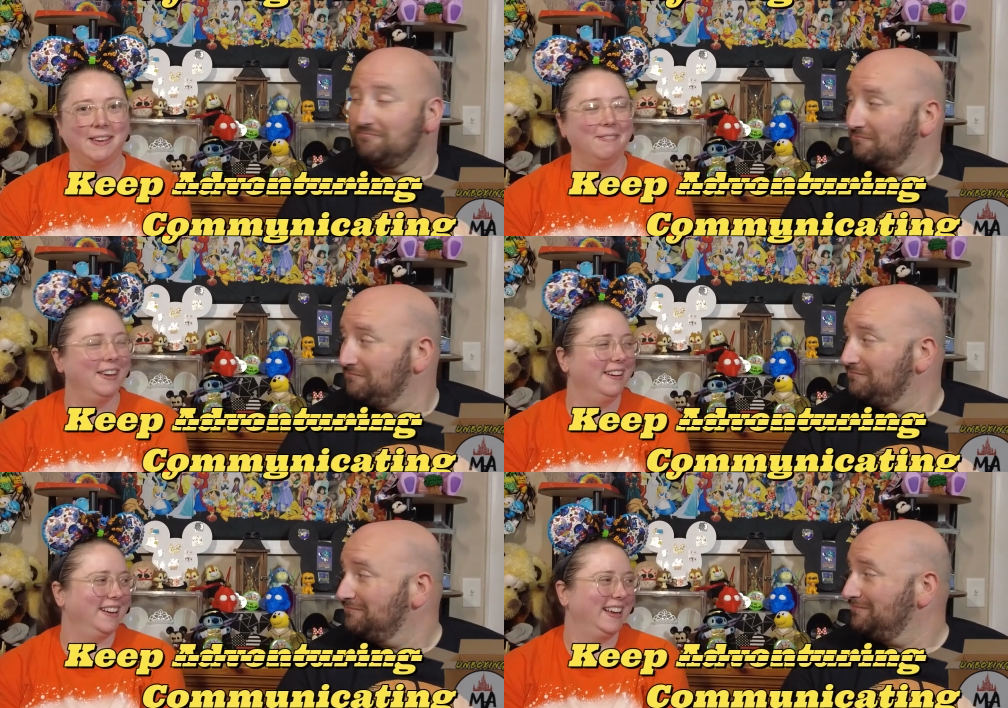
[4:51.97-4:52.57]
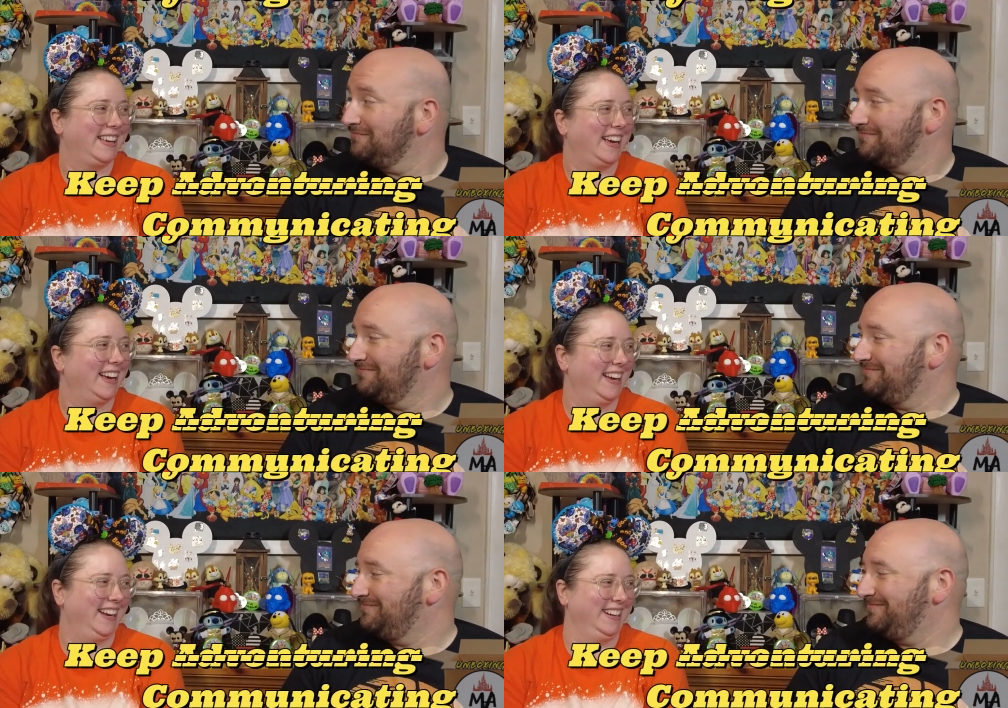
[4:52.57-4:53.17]

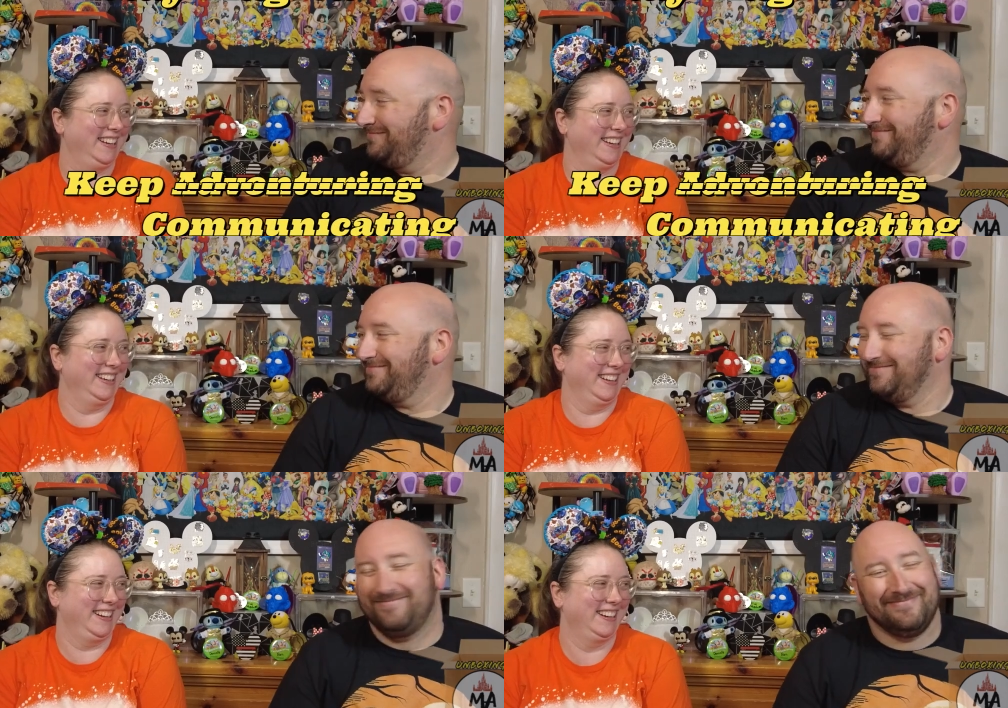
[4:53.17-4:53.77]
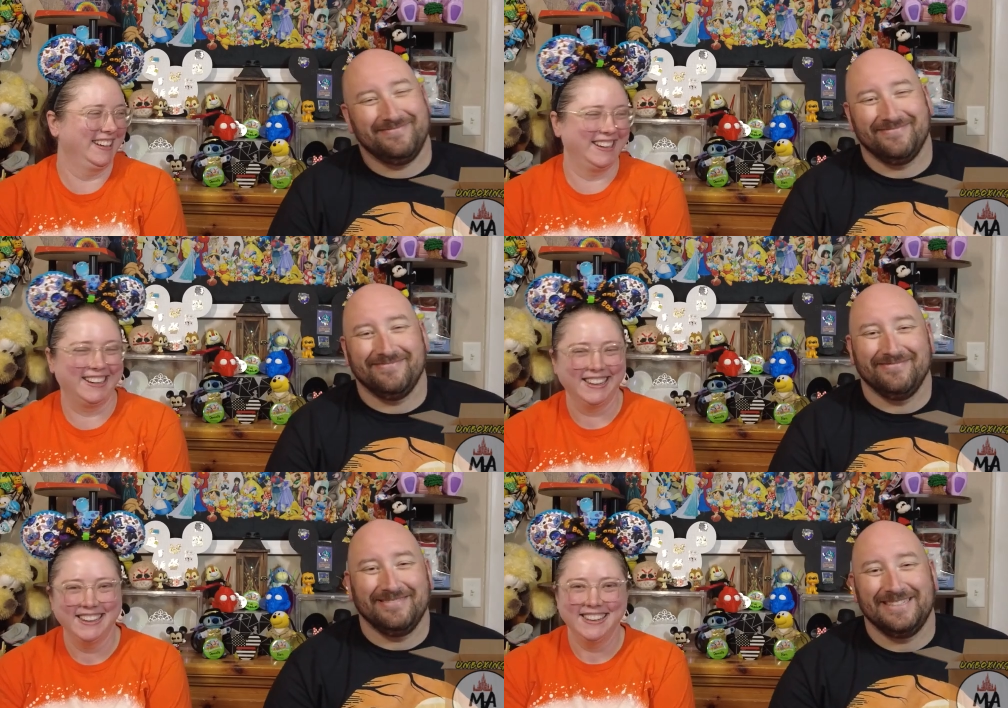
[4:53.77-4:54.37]
Speaker 1: Communicate.
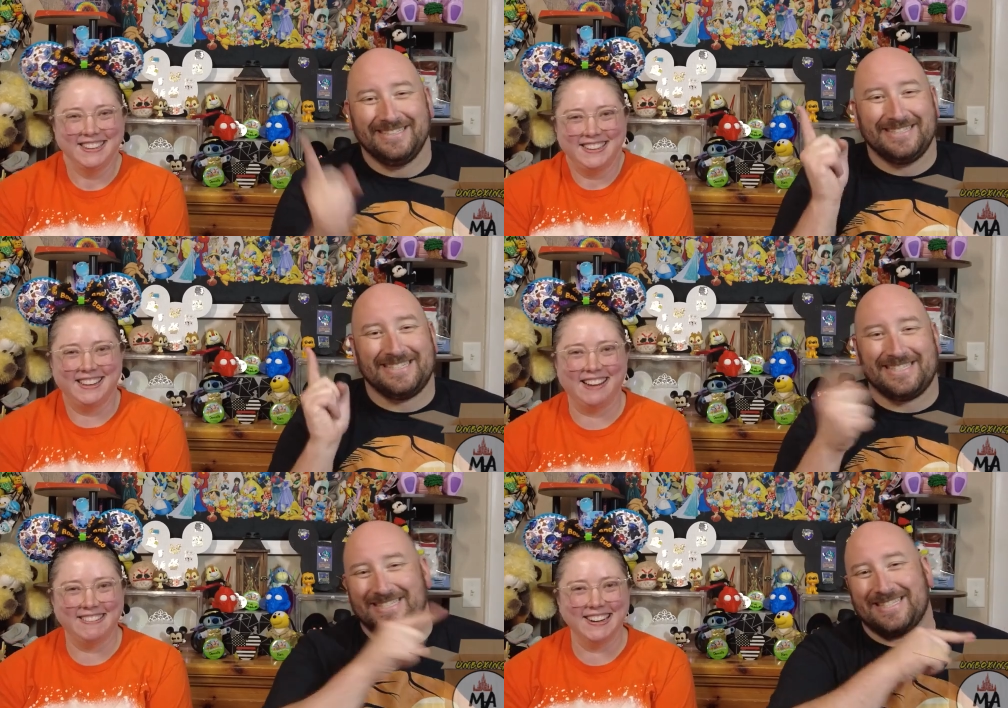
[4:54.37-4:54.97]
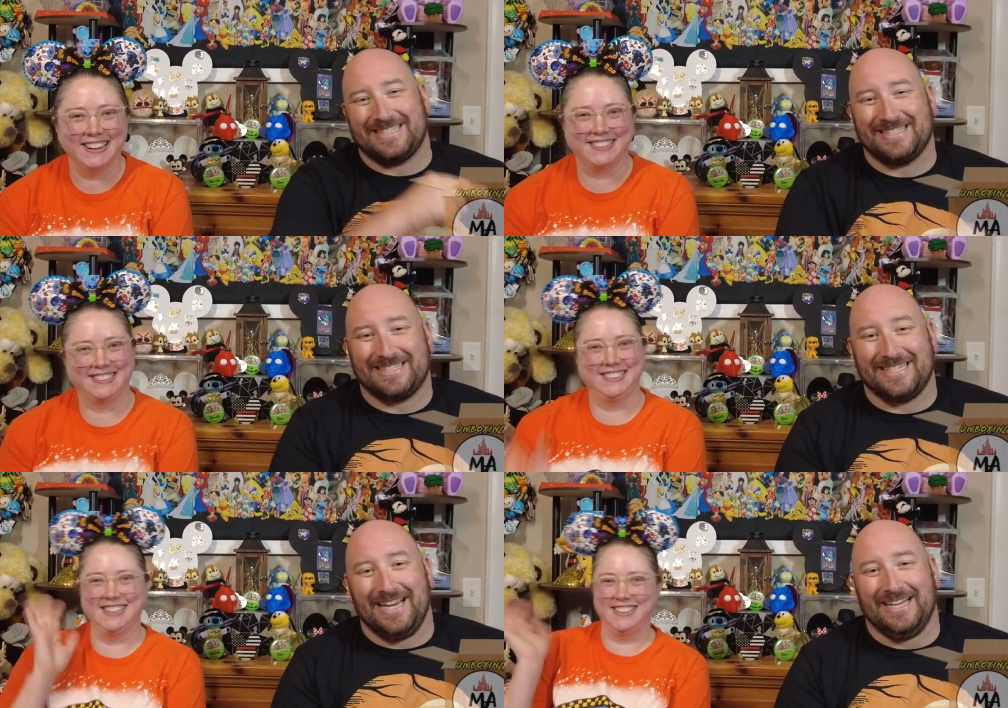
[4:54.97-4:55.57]
that works.
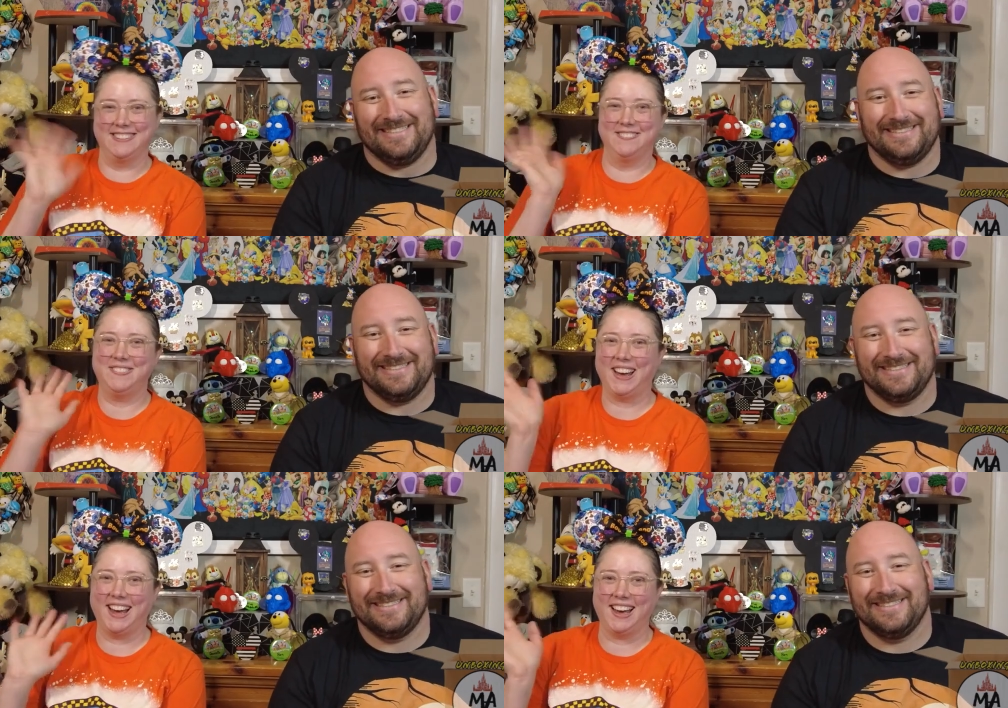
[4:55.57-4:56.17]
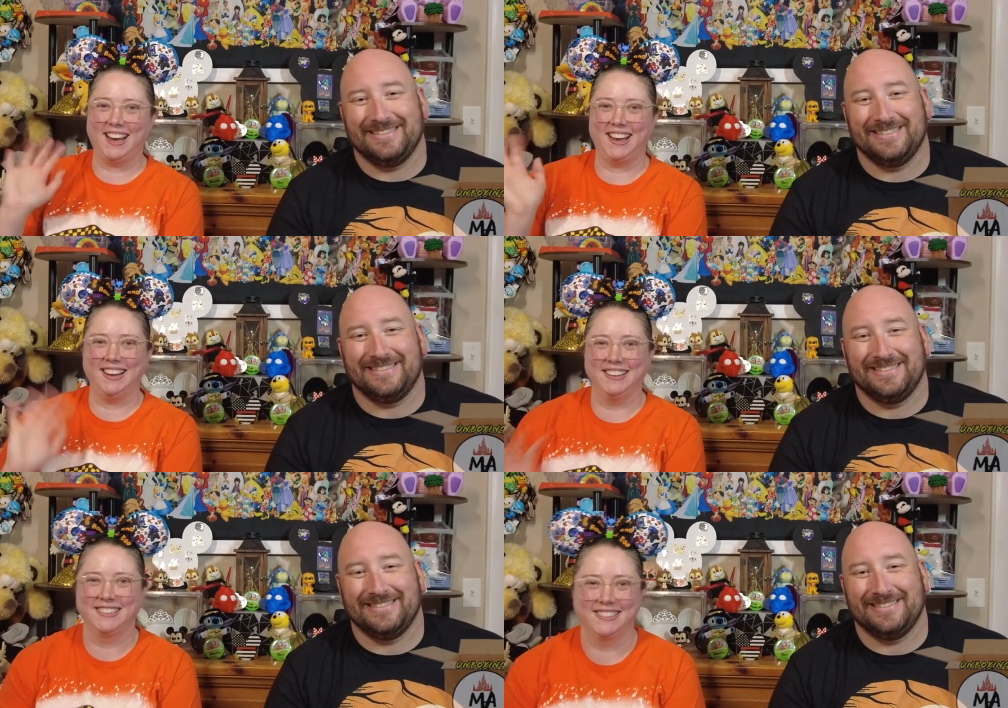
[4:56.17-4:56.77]
See ya. Bye.